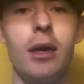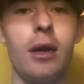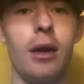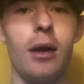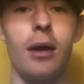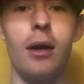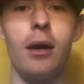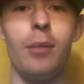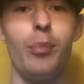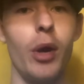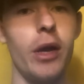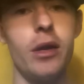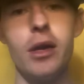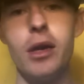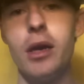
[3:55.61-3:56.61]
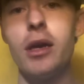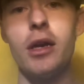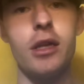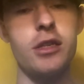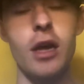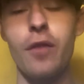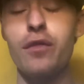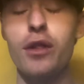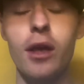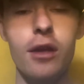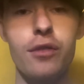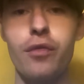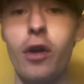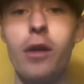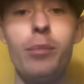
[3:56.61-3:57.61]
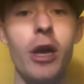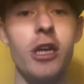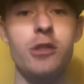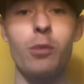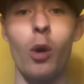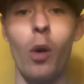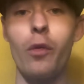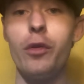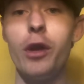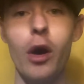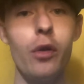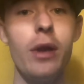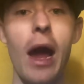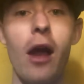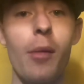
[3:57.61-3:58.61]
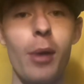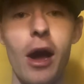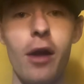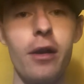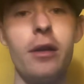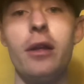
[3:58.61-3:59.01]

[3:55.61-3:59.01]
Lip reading: But it definitely is fun baseball. No doubt about it.